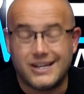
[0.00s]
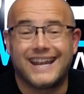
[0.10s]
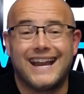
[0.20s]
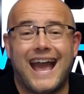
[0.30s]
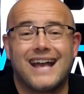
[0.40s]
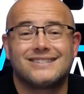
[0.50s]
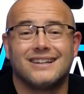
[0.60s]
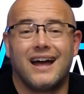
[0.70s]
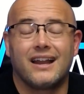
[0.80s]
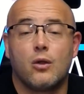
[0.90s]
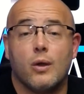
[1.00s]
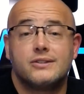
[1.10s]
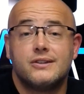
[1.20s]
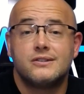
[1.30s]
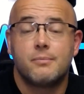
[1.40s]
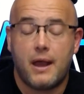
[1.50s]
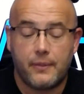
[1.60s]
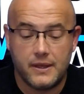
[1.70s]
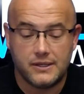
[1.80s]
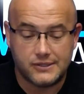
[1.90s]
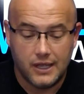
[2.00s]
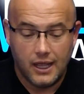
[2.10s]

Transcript: I get asked a lot of questions about this,